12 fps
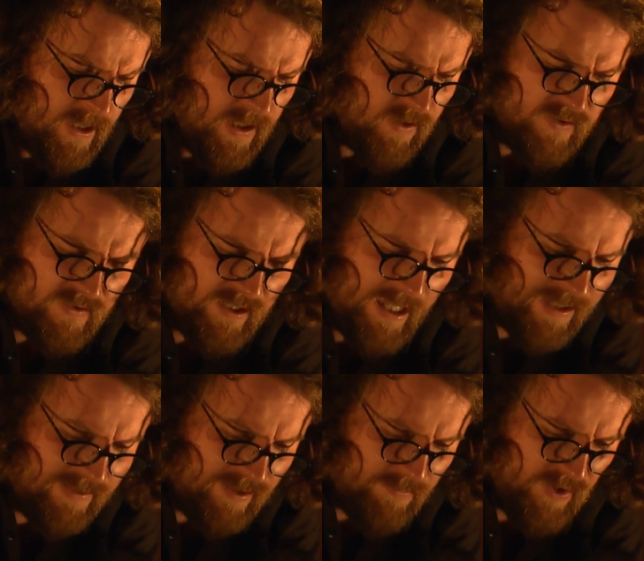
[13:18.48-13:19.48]
He doesn't say
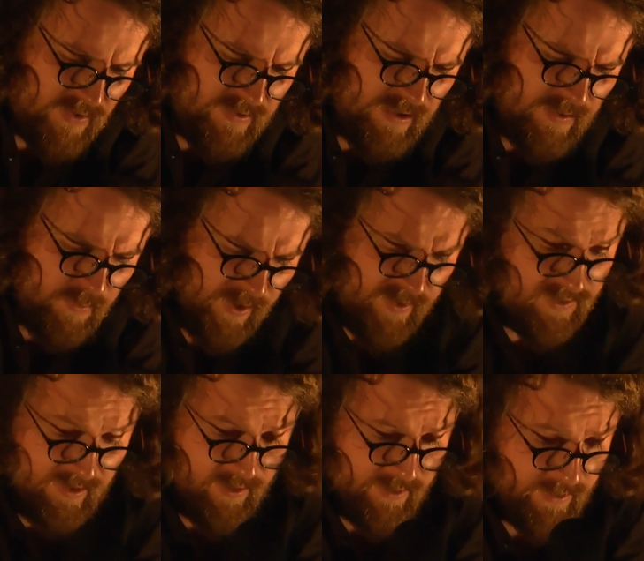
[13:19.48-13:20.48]
anything because these words
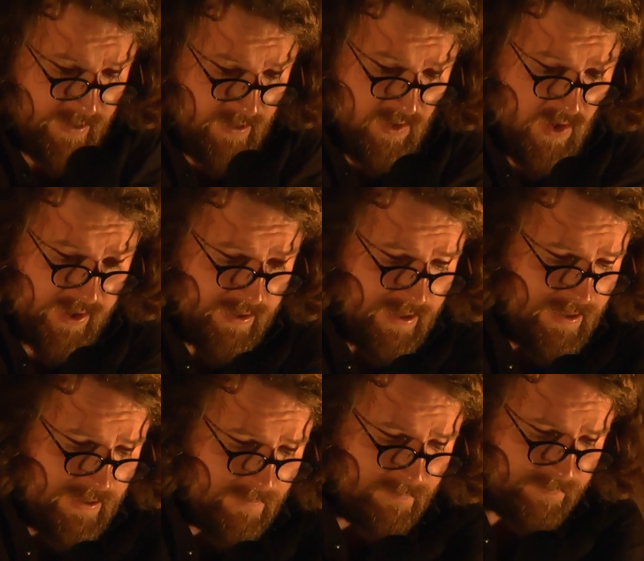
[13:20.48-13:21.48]
stir nothing
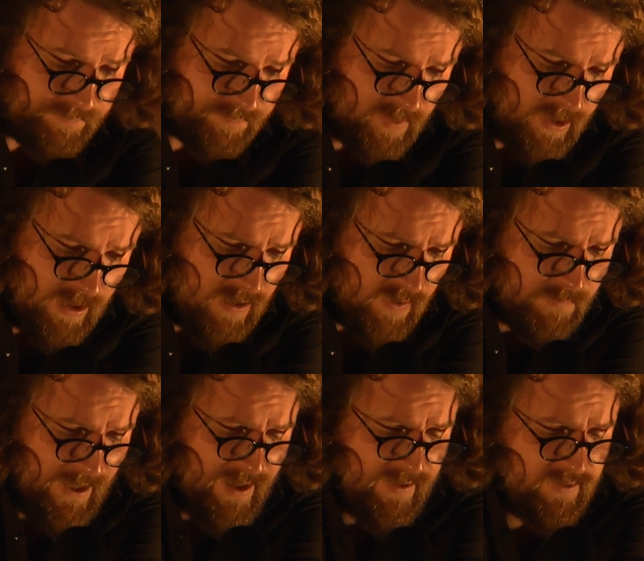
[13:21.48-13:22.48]
in him. He looks
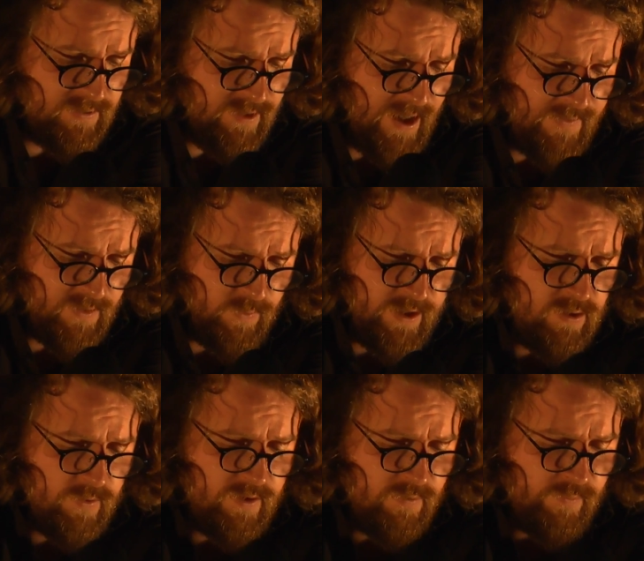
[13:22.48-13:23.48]
past her out the
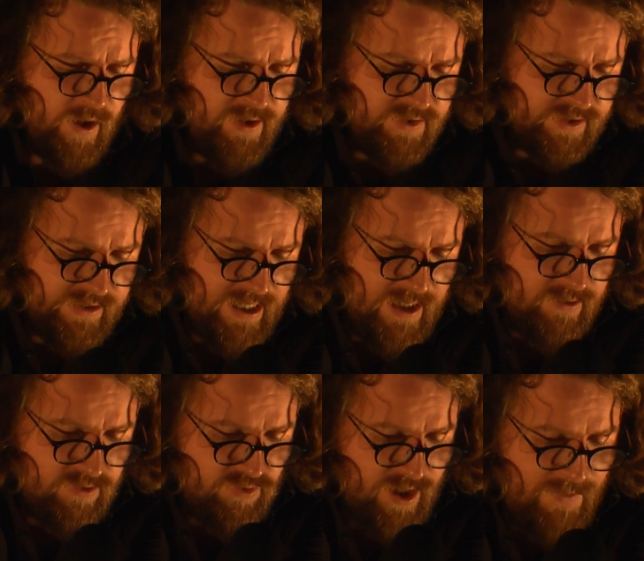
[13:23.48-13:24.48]
window and admires again
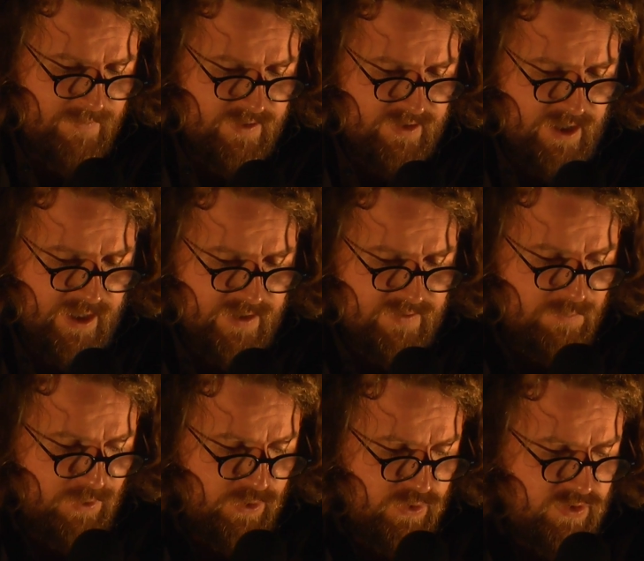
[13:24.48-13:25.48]
the tram design as the
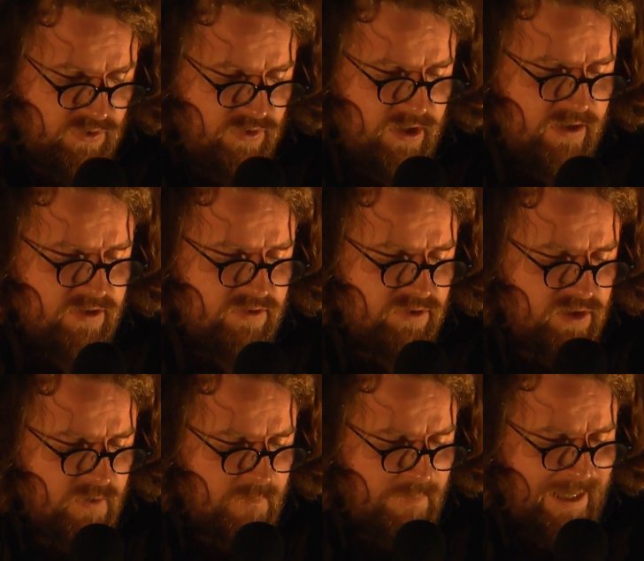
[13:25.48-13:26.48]
blue streak
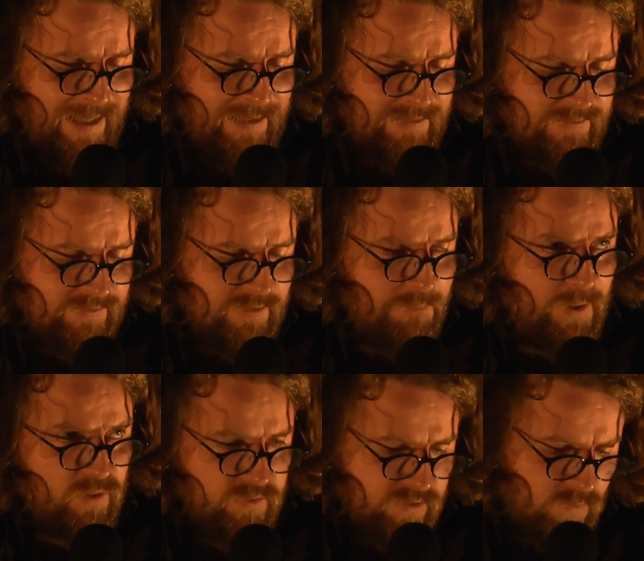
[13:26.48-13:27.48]
screeches past, the
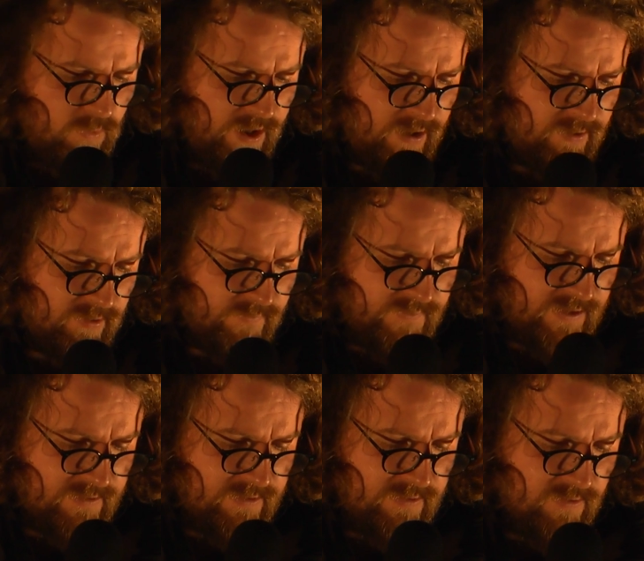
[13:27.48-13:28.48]
bolted weight of
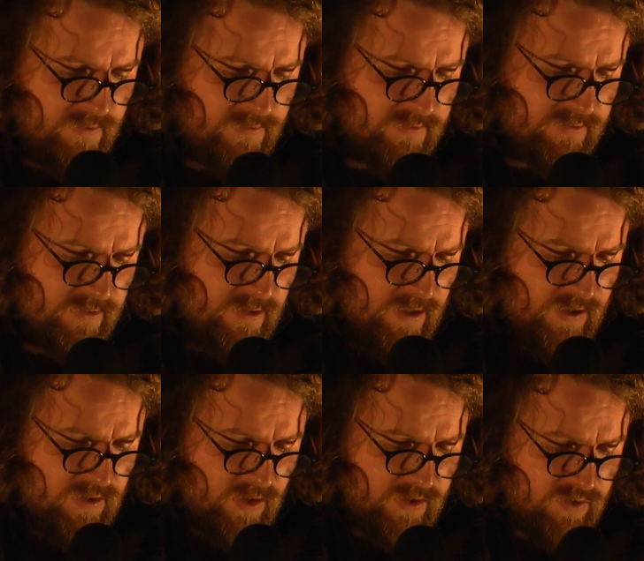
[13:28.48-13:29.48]
60 tons,
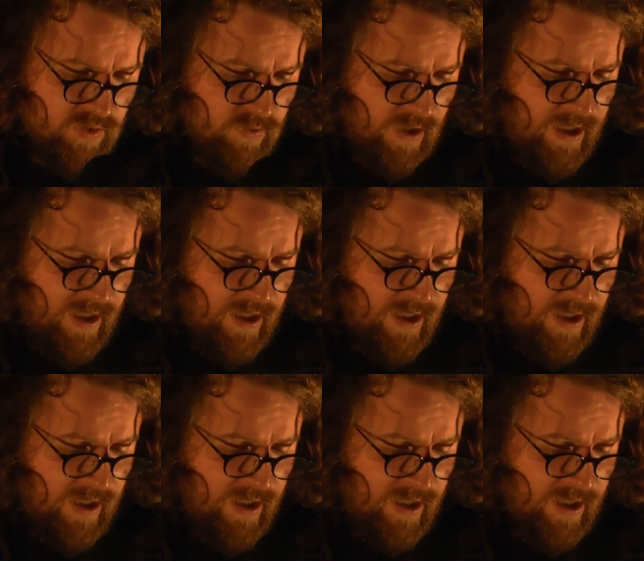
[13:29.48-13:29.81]
32